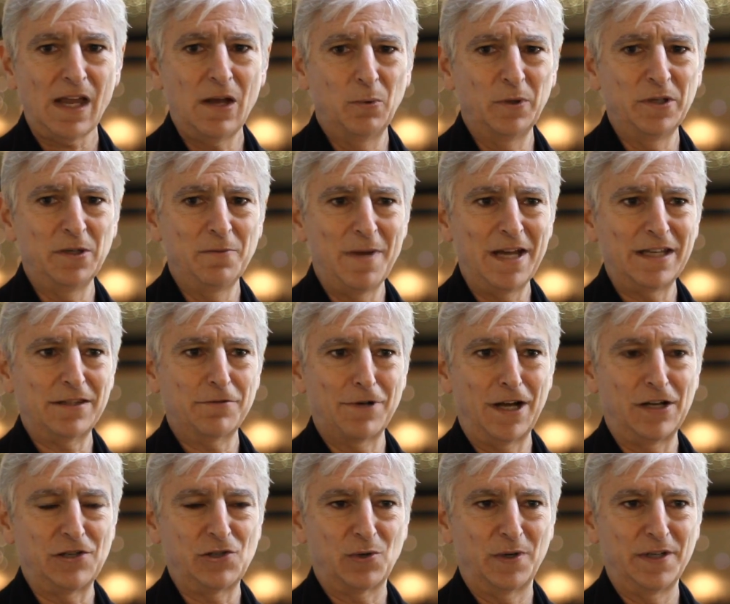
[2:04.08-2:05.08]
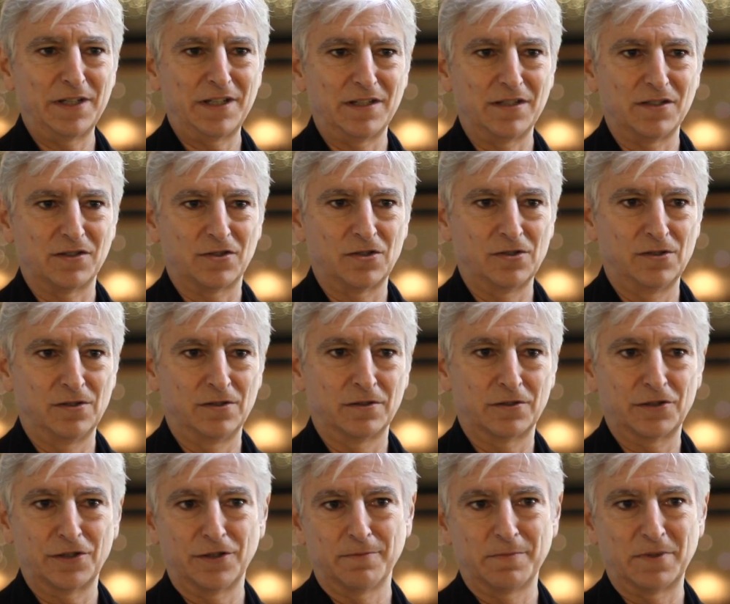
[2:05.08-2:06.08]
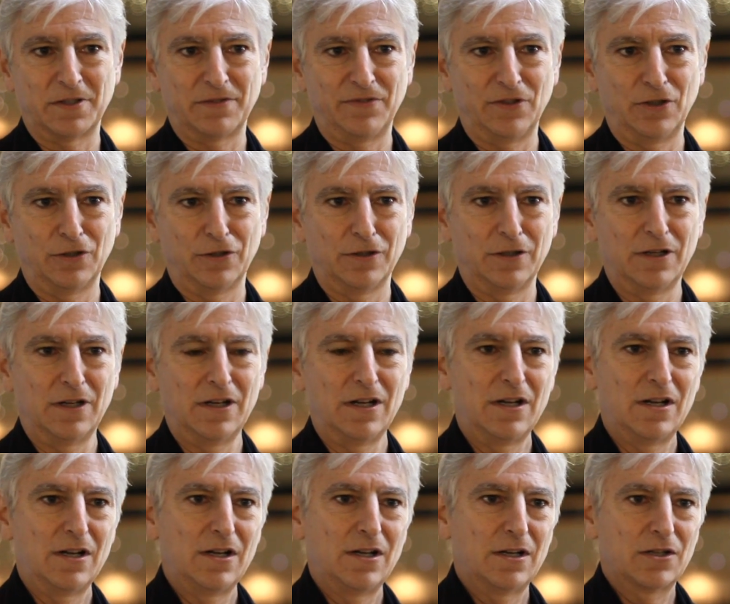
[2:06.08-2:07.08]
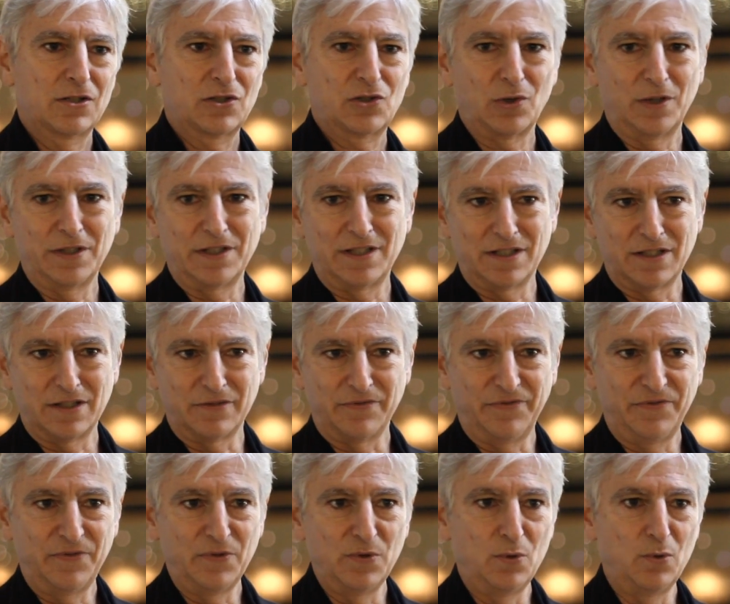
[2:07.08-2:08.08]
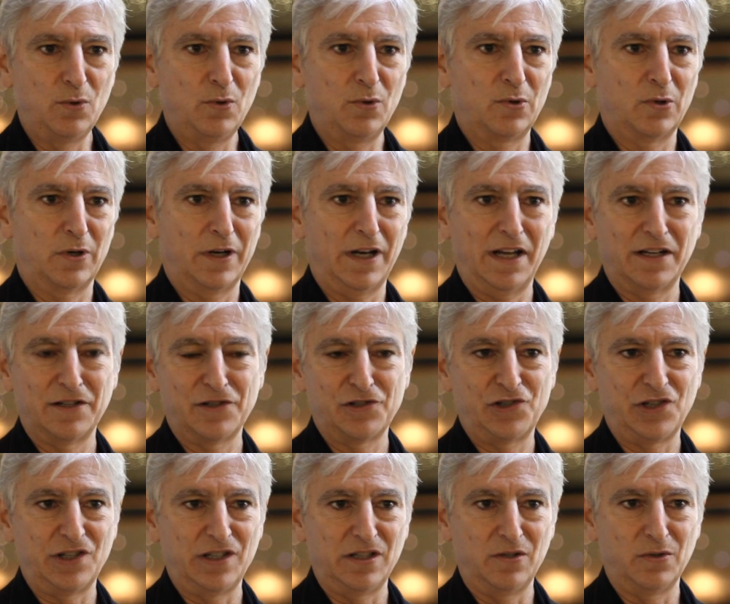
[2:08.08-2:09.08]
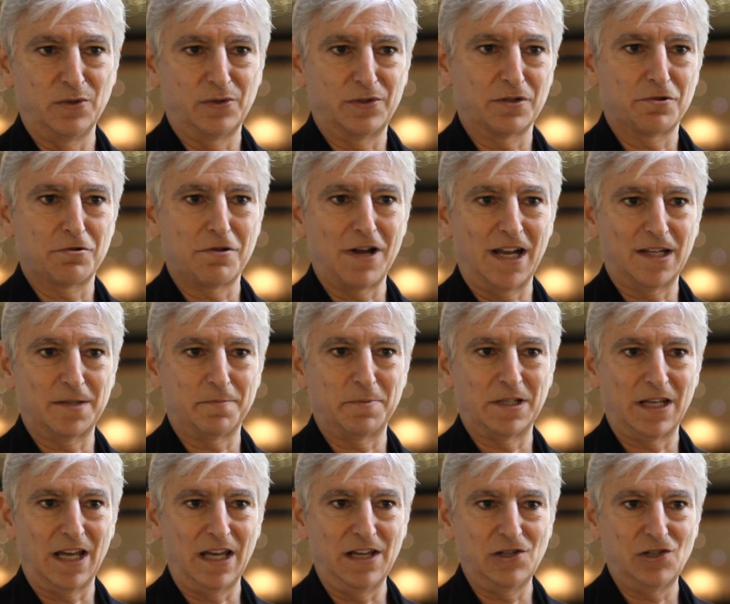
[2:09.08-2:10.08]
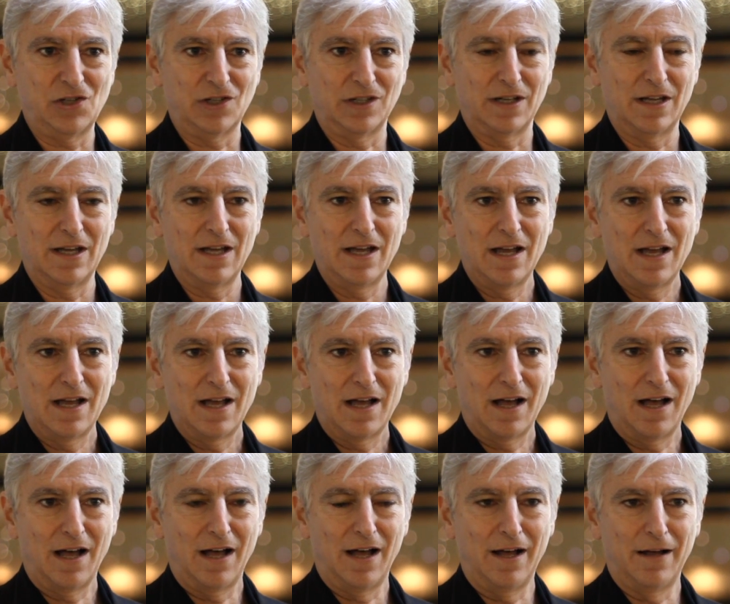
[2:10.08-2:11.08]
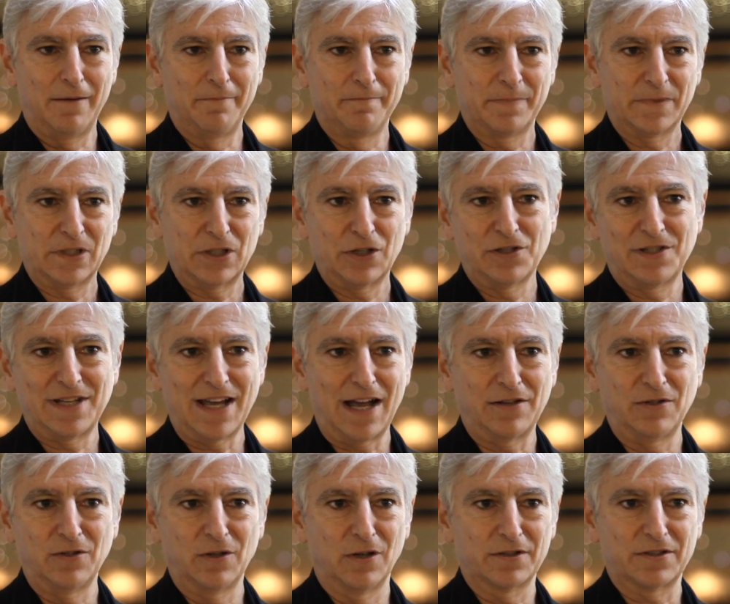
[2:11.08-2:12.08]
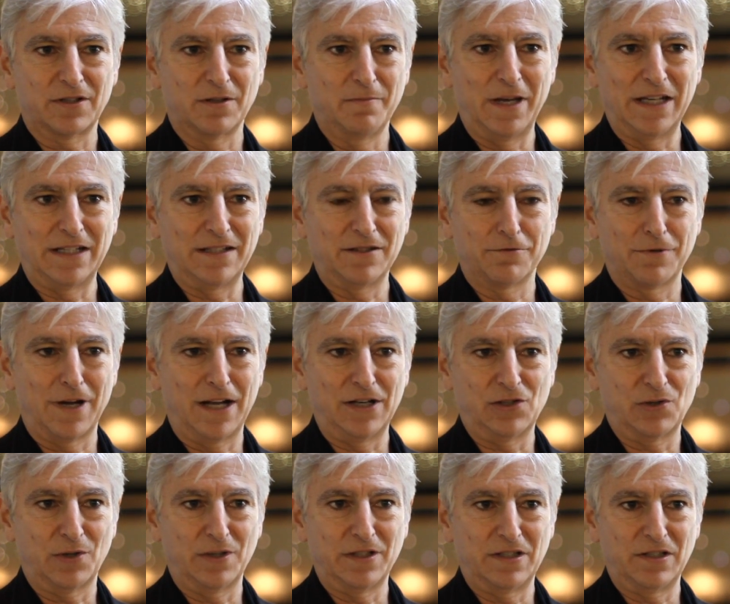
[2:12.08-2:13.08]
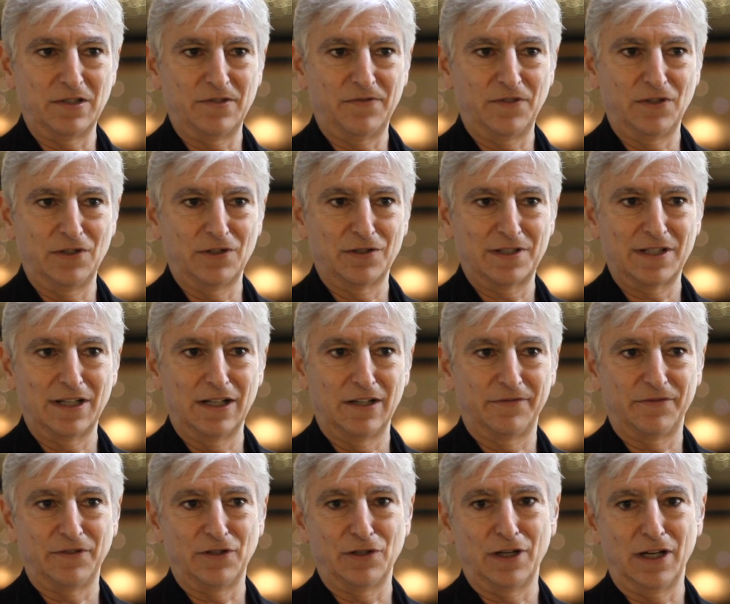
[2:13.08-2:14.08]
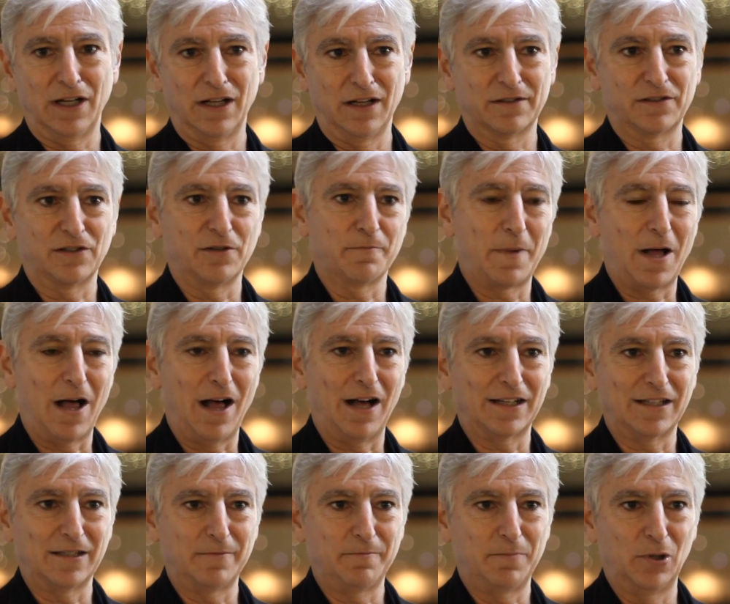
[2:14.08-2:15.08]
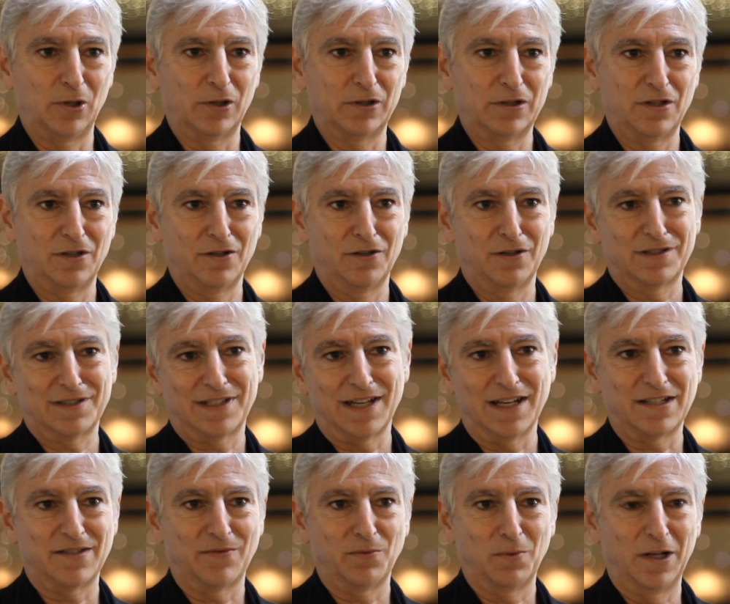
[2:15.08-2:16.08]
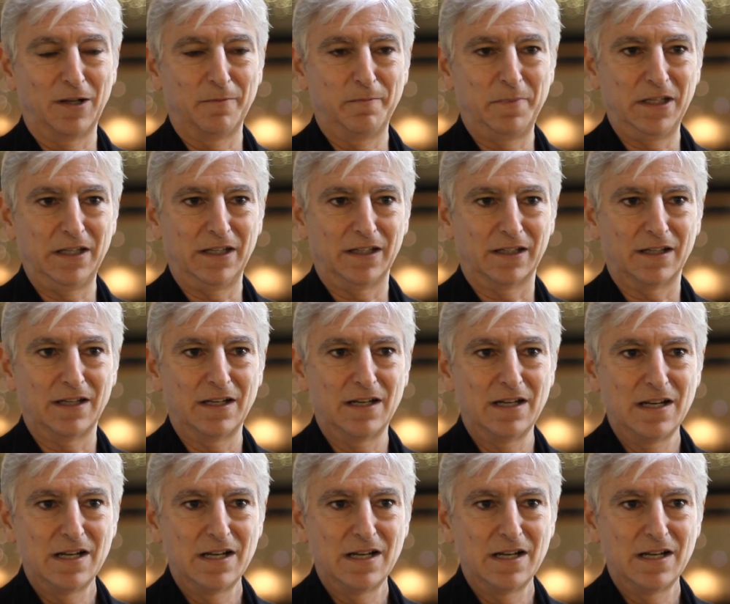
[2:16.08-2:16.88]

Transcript: And when you make the right choices in terms of your choices of food or energy use or transportation, turns out you're also making the right choices for yourself, for your health, your pocketbook, your sense of well-being.